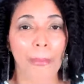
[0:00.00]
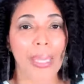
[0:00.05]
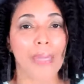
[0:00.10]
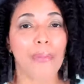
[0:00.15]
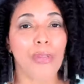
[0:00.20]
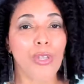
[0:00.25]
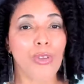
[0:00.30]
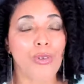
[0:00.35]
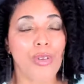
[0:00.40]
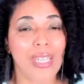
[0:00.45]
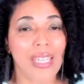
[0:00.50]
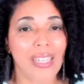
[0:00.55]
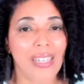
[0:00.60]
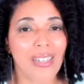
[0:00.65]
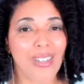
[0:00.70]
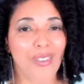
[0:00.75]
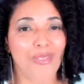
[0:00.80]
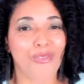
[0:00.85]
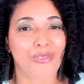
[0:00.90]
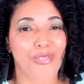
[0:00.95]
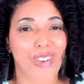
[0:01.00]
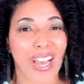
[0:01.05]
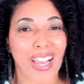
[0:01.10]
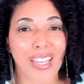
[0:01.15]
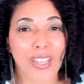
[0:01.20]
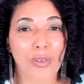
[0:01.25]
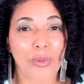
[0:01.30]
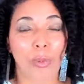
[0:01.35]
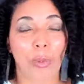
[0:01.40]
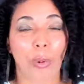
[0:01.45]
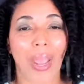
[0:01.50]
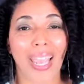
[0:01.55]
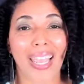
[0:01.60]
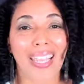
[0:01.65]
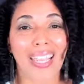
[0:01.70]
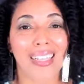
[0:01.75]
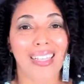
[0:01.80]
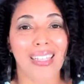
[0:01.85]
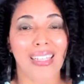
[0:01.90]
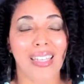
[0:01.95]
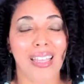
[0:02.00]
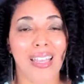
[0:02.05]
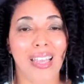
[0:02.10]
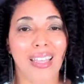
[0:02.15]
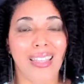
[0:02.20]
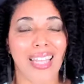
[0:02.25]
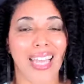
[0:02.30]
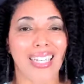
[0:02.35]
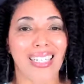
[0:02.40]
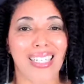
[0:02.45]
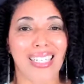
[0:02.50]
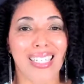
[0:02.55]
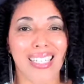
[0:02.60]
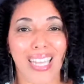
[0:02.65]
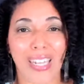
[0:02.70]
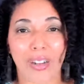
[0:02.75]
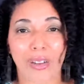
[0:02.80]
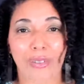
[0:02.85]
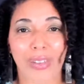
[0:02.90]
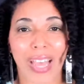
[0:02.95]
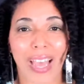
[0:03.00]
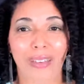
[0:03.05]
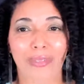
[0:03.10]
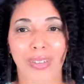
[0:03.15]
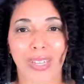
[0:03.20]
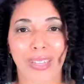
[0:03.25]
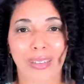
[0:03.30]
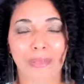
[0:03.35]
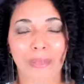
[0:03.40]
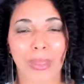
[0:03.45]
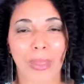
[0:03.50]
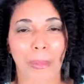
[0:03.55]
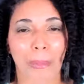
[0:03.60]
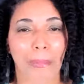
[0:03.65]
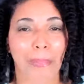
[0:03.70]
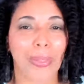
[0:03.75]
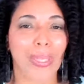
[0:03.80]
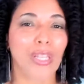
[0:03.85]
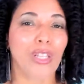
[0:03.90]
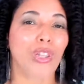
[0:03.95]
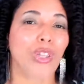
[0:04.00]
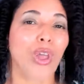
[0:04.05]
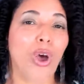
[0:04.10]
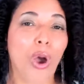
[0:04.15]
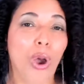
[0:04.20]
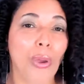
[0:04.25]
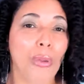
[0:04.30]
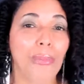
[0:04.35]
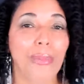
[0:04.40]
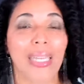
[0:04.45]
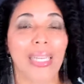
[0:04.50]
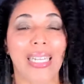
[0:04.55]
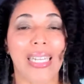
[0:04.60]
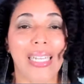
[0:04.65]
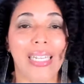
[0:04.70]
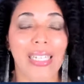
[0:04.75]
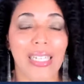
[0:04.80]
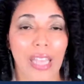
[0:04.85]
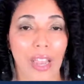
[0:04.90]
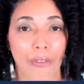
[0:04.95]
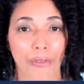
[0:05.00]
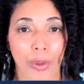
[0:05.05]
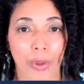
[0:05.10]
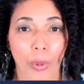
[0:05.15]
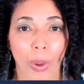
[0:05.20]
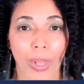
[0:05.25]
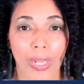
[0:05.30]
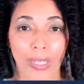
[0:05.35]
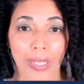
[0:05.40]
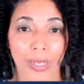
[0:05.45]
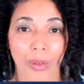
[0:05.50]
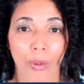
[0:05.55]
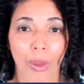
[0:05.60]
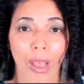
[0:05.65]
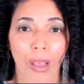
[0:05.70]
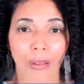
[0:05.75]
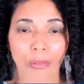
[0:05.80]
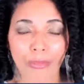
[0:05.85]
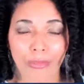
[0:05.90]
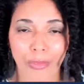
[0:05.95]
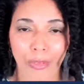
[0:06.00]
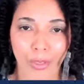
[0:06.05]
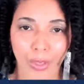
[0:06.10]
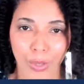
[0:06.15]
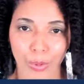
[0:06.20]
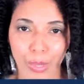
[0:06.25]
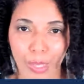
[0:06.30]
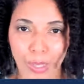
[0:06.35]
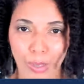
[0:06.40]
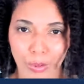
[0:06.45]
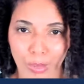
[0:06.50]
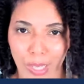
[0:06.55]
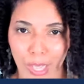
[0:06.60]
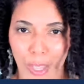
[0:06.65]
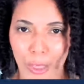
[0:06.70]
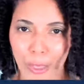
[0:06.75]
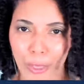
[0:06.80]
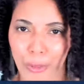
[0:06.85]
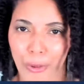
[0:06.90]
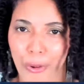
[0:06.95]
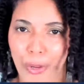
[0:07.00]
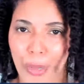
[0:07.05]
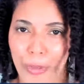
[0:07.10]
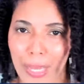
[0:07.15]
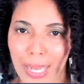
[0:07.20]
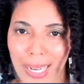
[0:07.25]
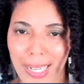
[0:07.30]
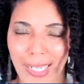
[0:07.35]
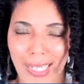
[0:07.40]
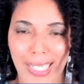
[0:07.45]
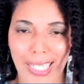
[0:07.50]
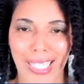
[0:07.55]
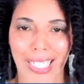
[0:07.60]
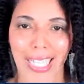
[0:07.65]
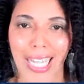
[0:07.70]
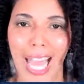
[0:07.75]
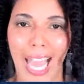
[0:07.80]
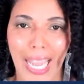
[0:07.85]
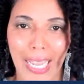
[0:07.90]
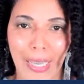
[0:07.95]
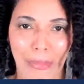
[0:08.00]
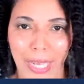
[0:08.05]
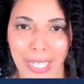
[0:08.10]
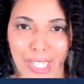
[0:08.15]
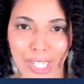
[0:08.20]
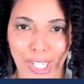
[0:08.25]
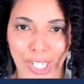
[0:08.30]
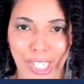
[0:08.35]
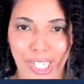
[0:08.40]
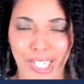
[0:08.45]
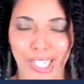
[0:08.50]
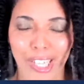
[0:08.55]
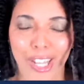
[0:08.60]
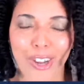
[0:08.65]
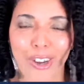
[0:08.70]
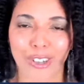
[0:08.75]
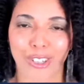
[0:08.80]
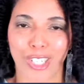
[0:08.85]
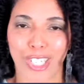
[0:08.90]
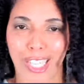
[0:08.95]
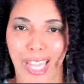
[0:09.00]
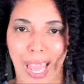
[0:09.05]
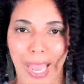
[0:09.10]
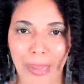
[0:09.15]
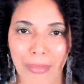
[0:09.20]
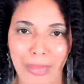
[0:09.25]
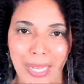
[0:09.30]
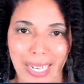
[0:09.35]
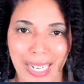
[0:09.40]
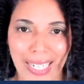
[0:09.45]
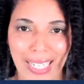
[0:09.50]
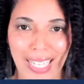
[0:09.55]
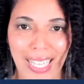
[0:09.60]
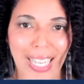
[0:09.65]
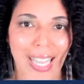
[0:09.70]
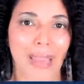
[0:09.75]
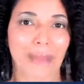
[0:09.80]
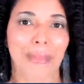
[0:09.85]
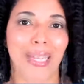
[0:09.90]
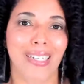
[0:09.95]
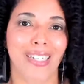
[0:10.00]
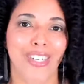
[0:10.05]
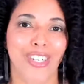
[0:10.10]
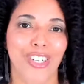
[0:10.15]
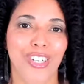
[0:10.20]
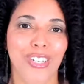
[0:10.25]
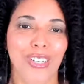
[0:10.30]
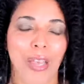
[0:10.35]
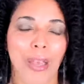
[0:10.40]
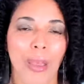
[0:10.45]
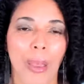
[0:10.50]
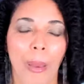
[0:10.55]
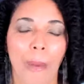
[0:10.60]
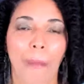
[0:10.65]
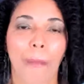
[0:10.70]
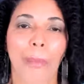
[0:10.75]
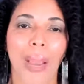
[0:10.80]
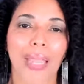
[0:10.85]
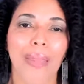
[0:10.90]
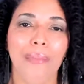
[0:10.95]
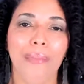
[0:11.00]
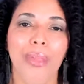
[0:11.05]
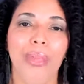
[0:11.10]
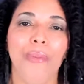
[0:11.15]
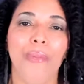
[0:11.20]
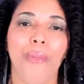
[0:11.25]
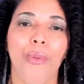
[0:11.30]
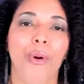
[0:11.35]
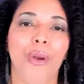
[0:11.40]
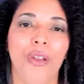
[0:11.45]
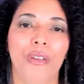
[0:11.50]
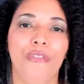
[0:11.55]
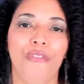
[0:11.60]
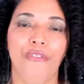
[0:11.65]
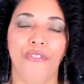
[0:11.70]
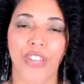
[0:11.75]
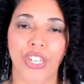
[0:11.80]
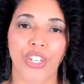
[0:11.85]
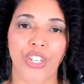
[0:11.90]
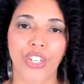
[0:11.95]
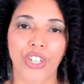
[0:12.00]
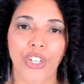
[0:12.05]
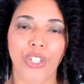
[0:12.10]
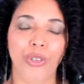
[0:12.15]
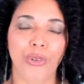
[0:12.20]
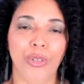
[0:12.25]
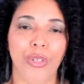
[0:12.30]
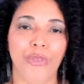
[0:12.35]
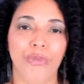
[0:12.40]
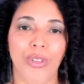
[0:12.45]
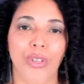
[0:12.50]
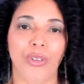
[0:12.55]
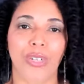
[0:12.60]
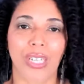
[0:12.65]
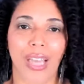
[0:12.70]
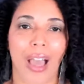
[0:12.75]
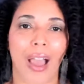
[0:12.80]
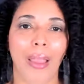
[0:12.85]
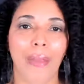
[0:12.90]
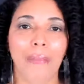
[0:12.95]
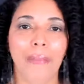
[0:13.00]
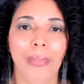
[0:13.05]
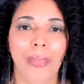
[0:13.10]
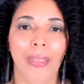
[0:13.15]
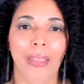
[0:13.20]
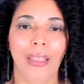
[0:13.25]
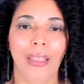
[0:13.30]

Maybe you need to find ways that instead of having big long meetings every once in a while, doing those like 30-minute Slack messages or Slack meetings, like I mentioned, might be more efficient use of your time.